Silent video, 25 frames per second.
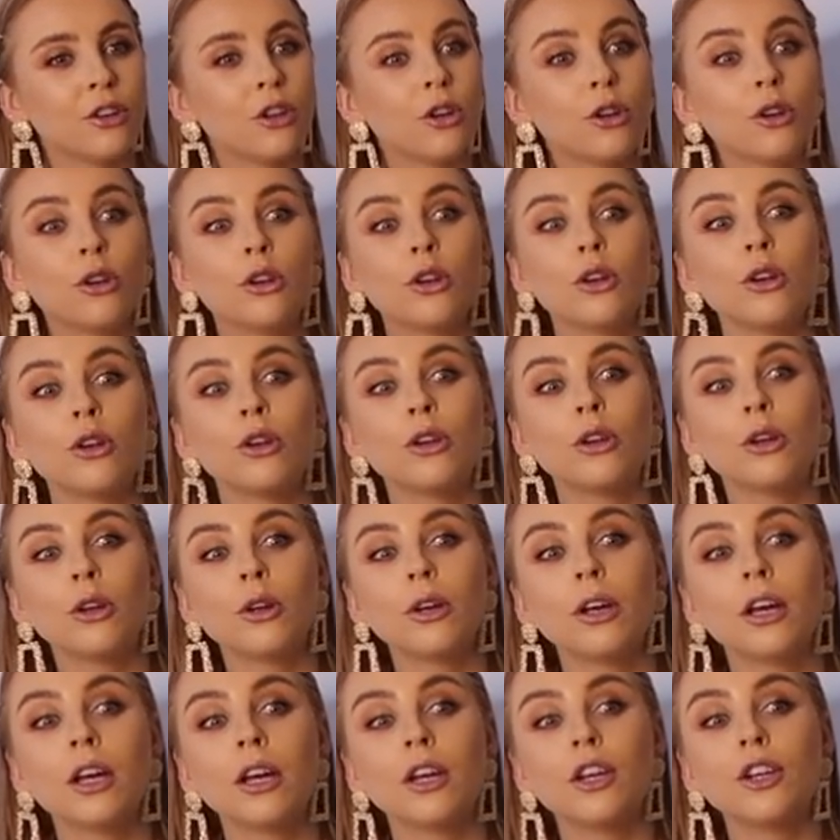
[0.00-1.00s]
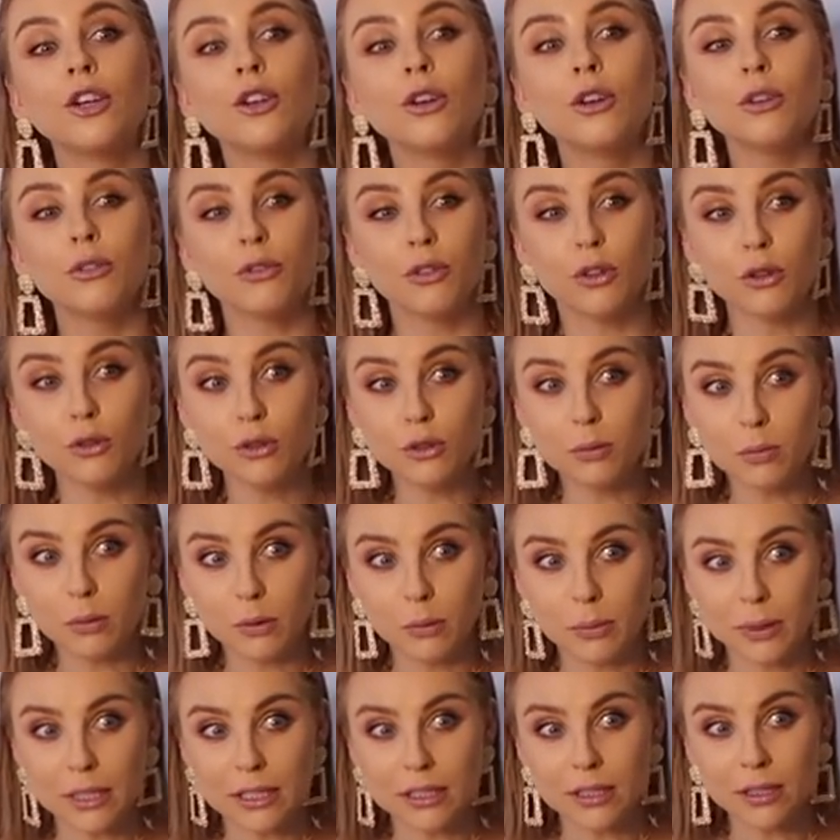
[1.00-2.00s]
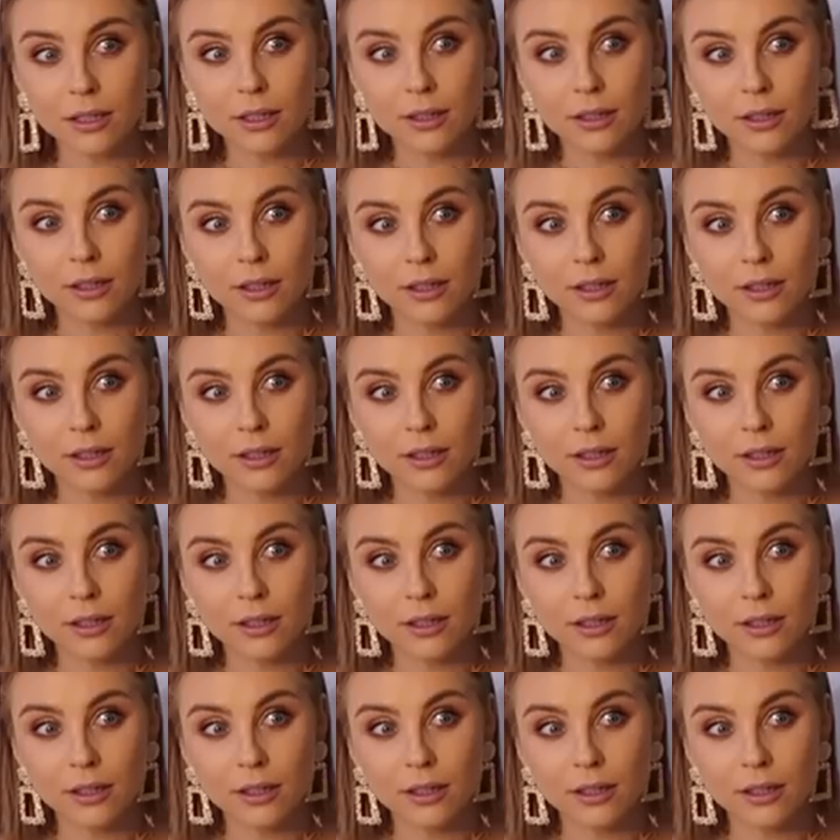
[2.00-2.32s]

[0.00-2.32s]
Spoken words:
No. You love whose boobies?